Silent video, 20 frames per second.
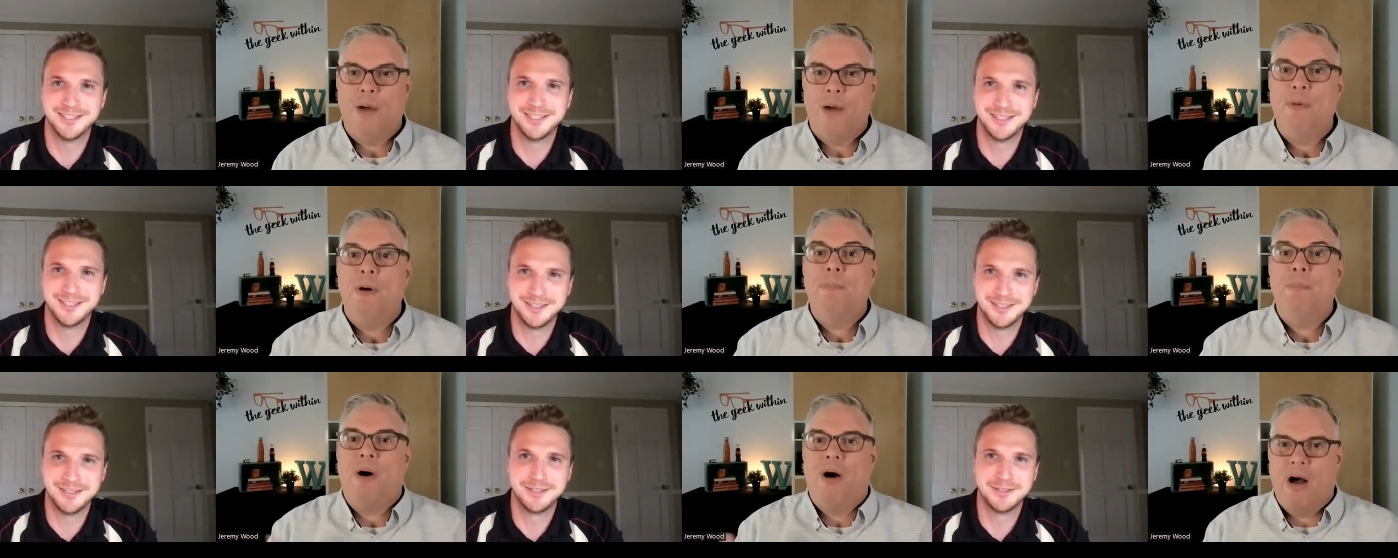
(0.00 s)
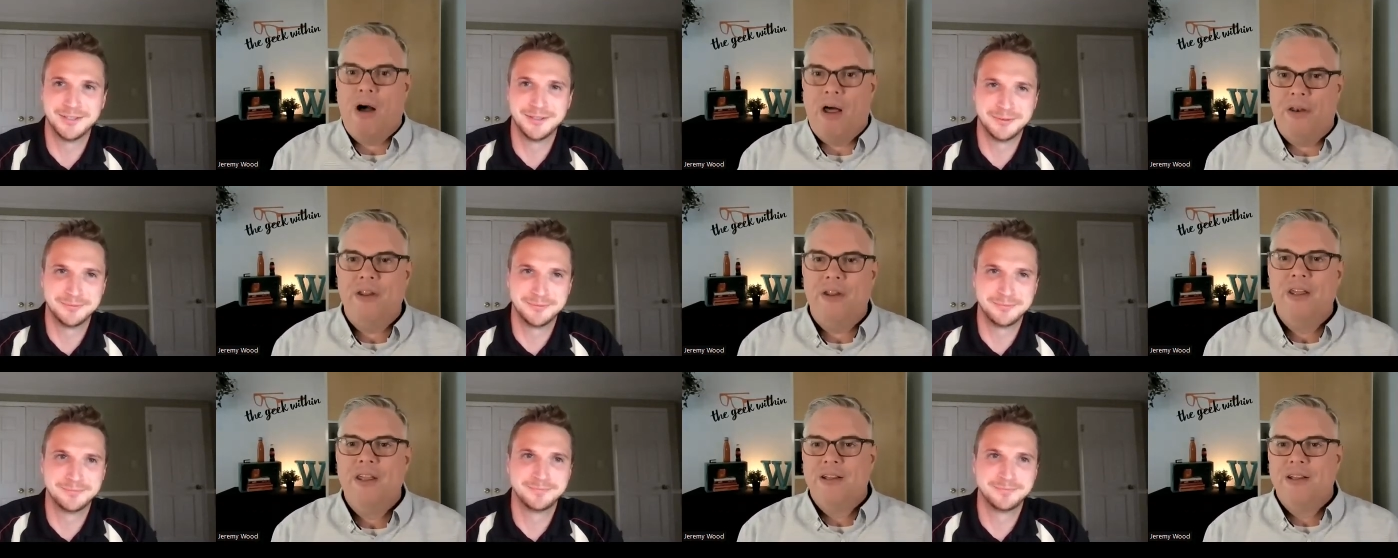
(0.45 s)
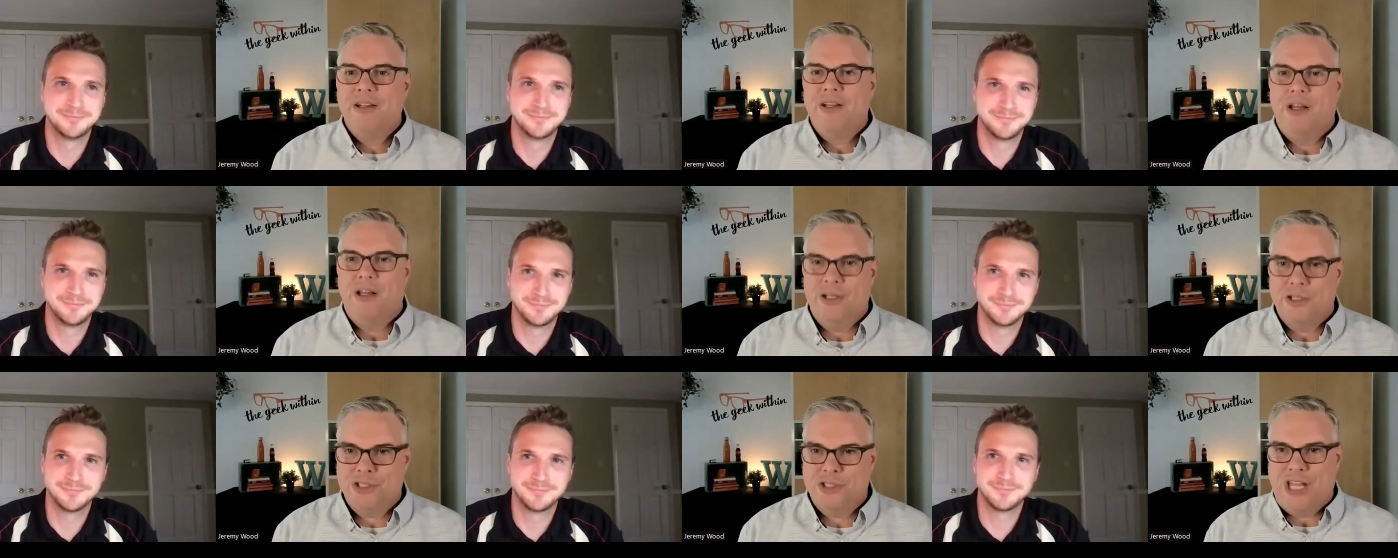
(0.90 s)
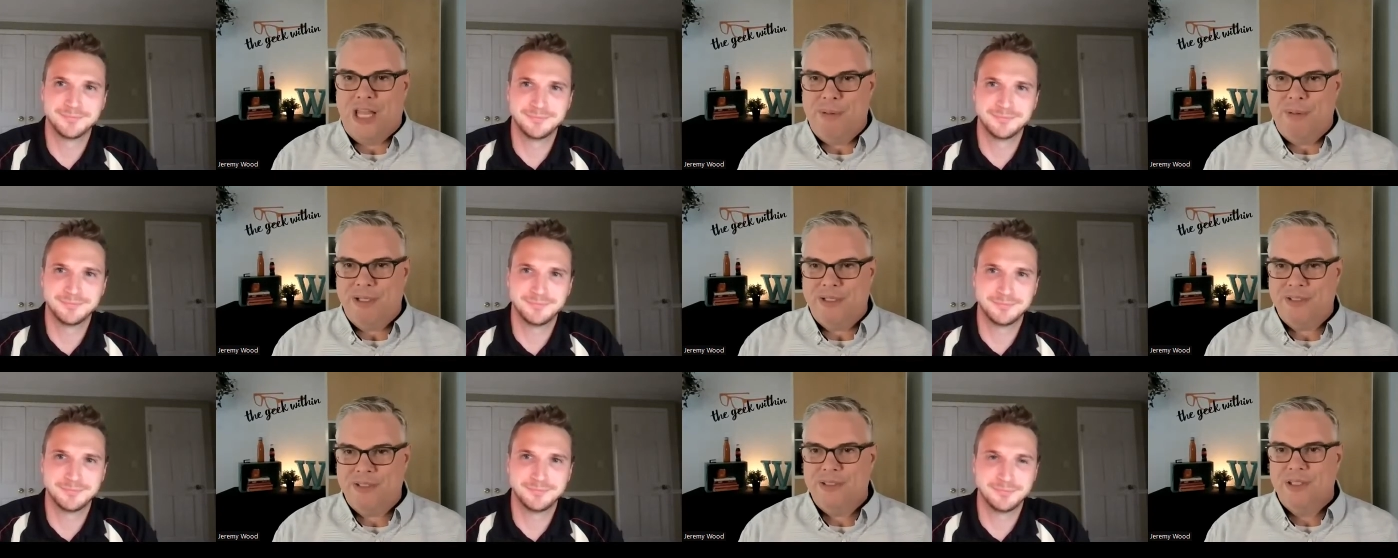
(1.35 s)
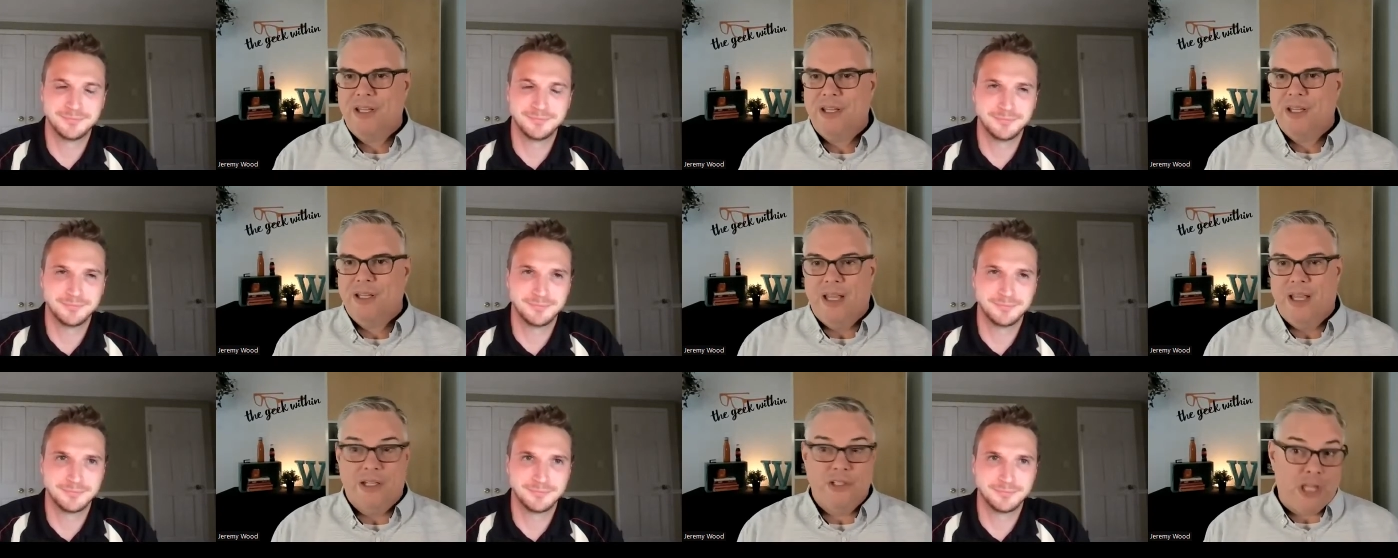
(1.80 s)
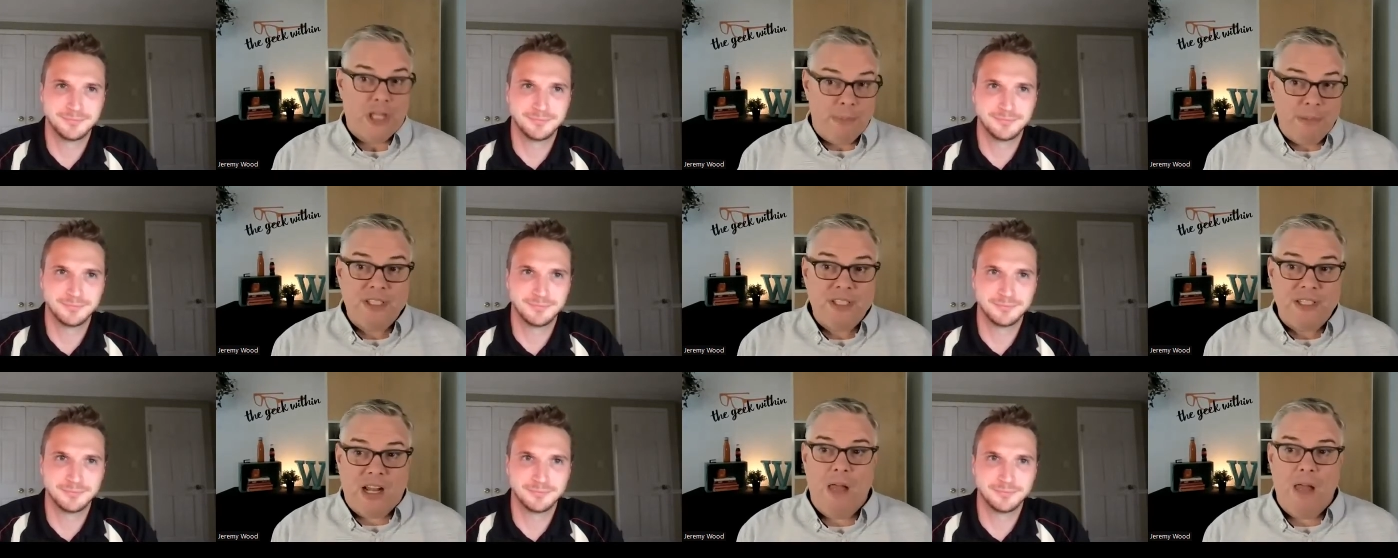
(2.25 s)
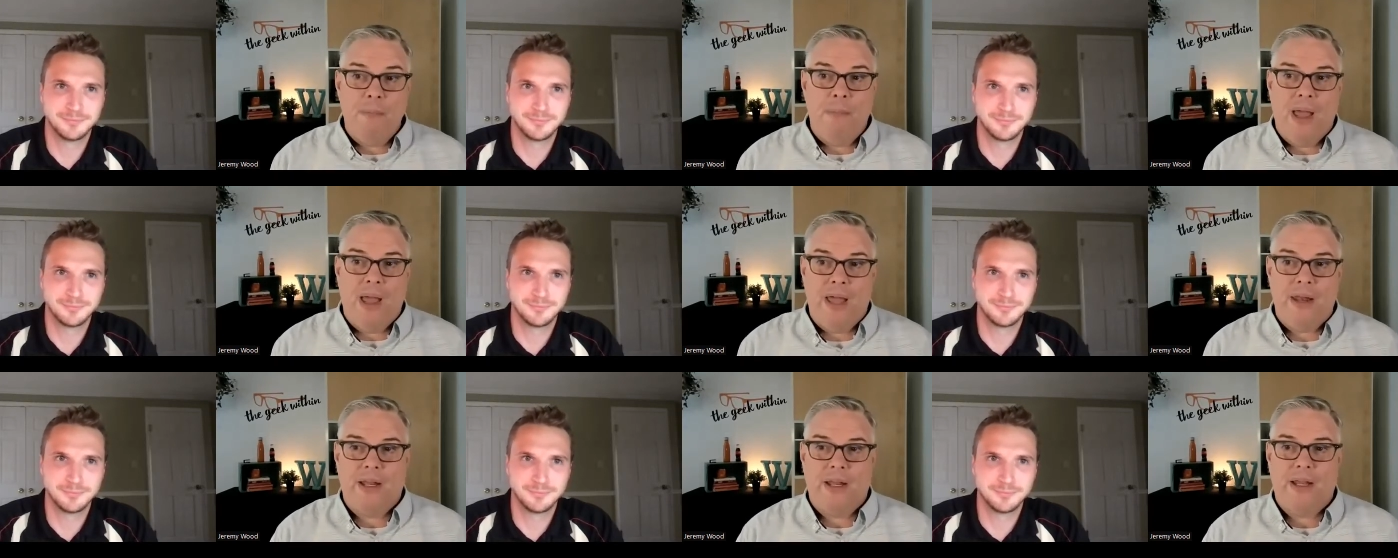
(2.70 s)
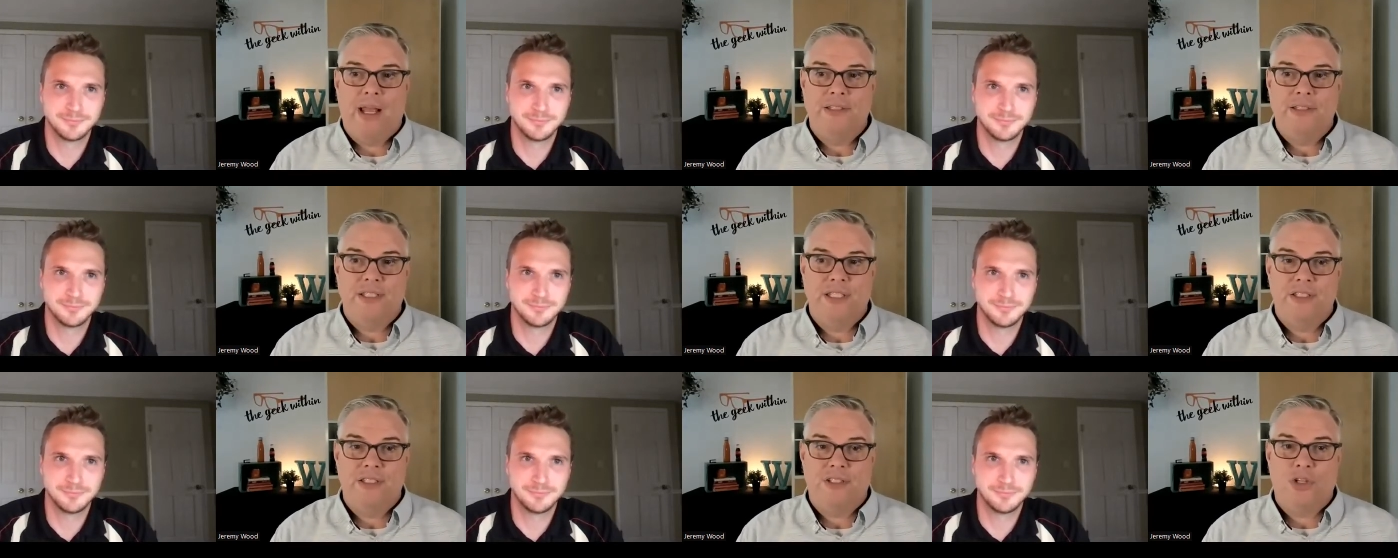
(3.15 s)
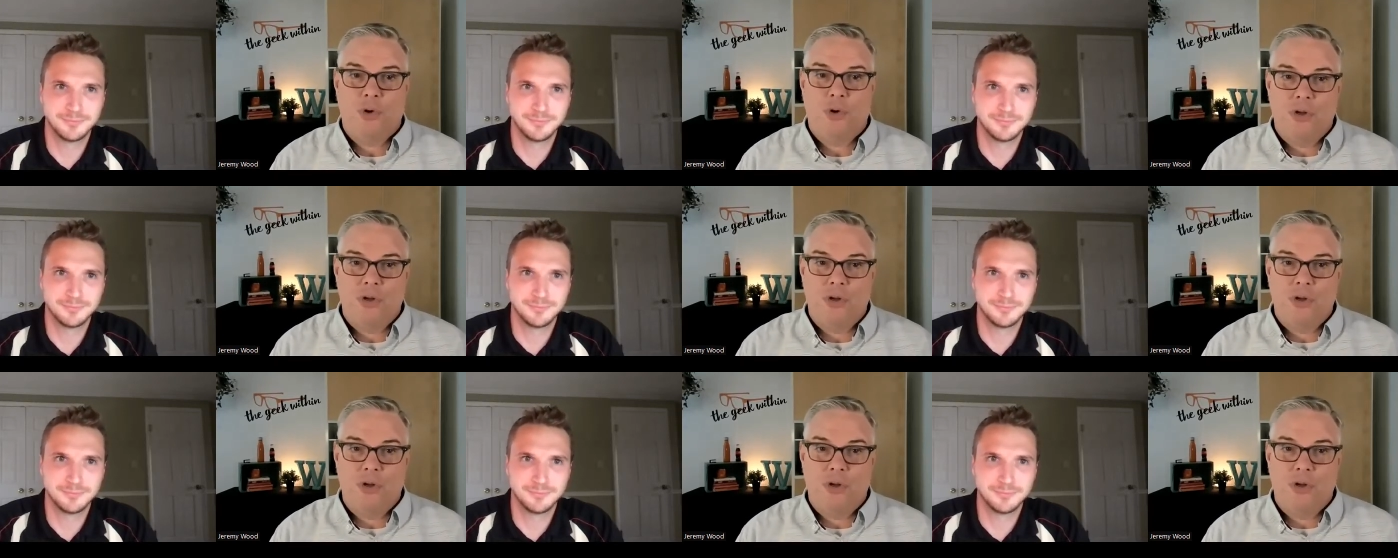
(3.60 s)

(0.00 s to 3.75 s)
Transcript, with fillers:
Speaker 1: come upon uh, Seamus. And Seamus and I met as he is